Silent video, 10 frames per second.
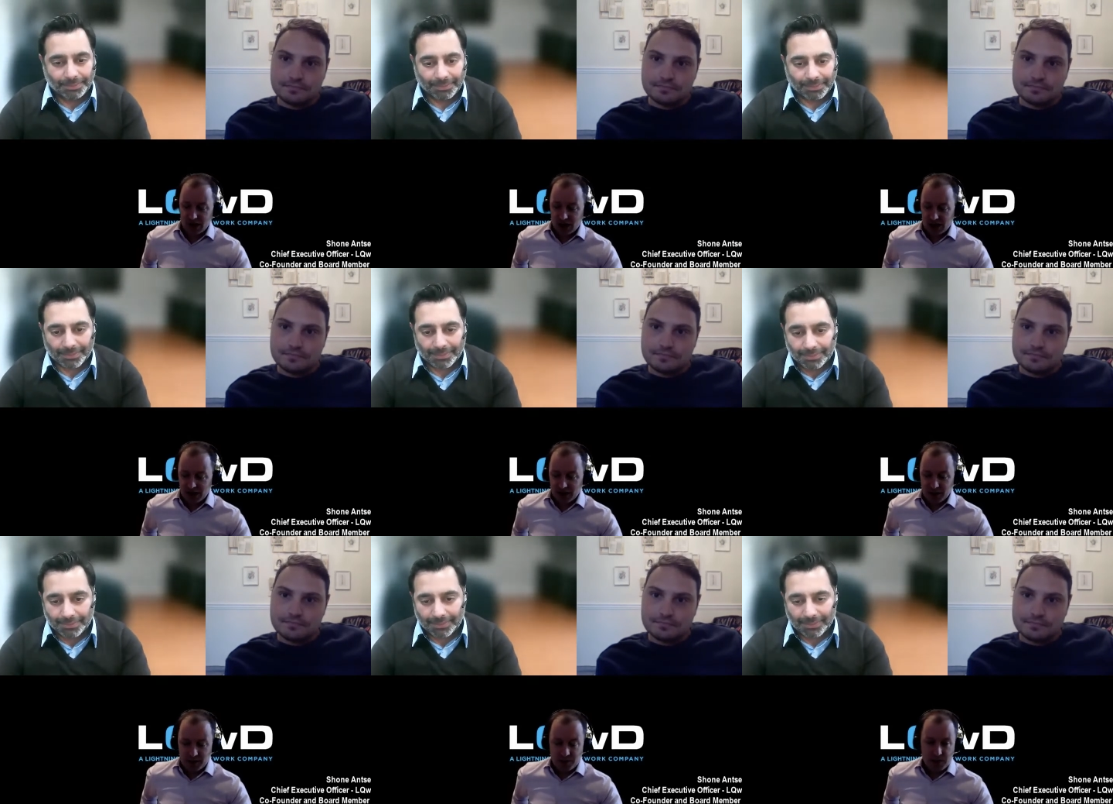
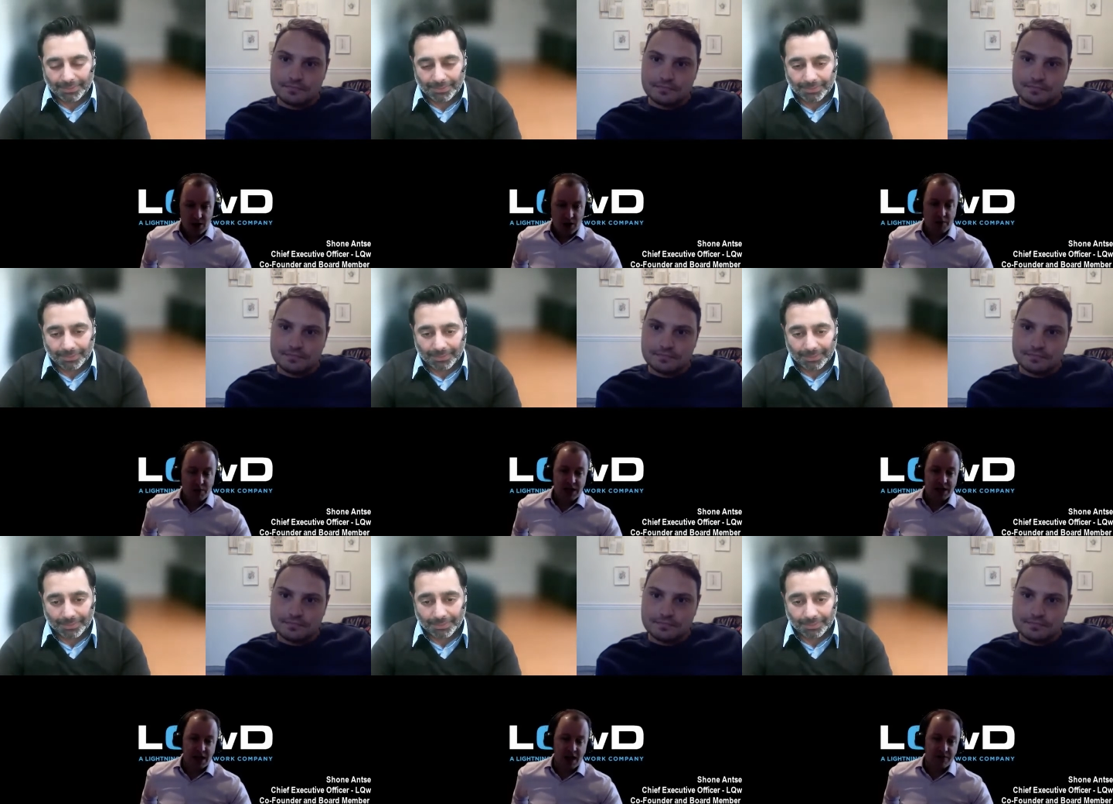Speaker 1: Um, you know, I've been in
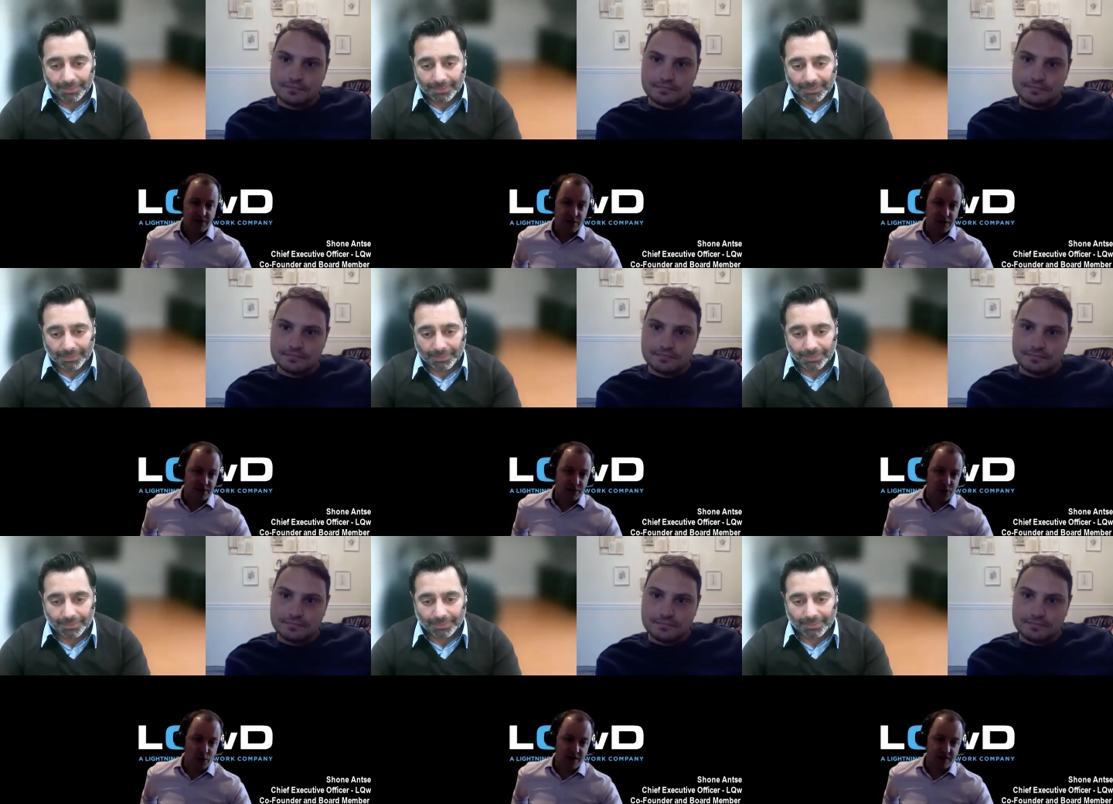tech for, for
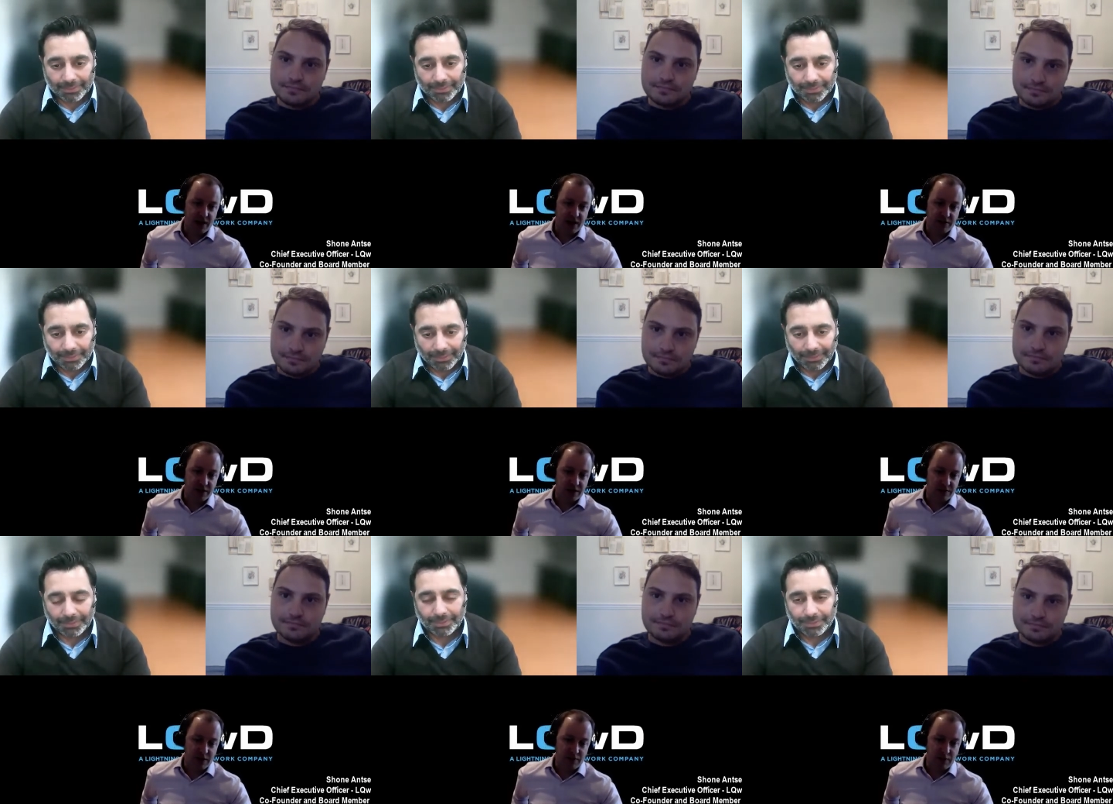twenty-five years.
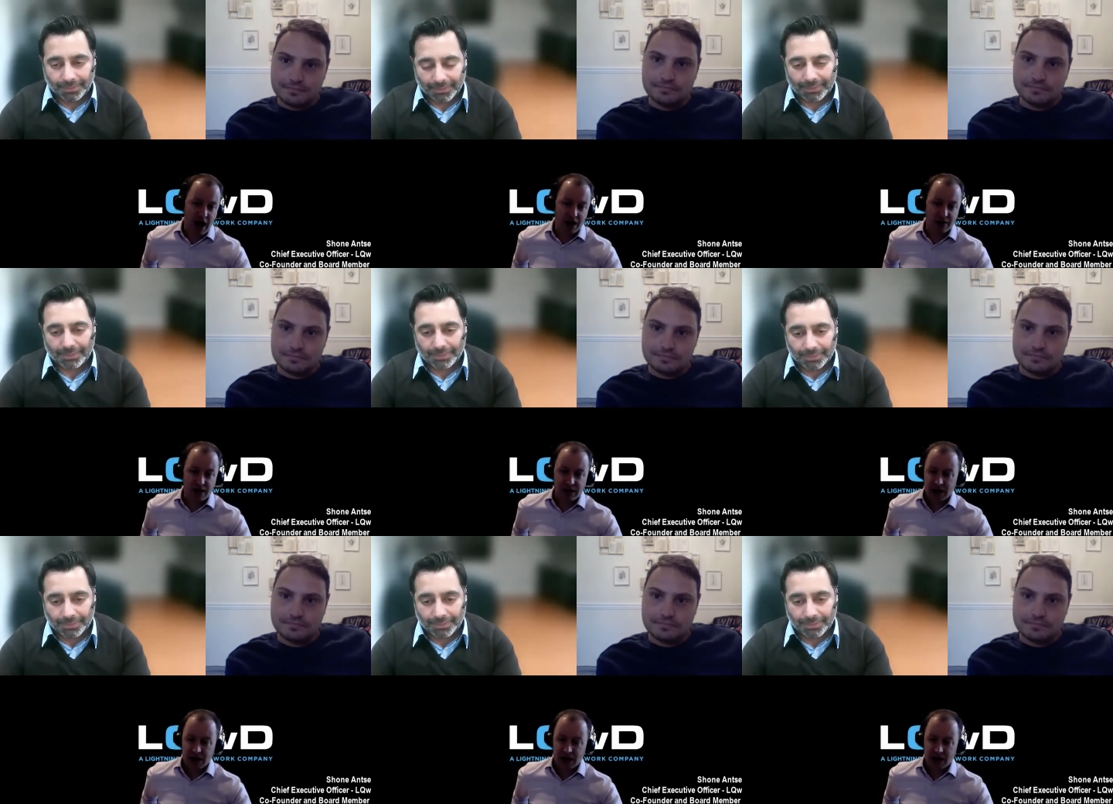My background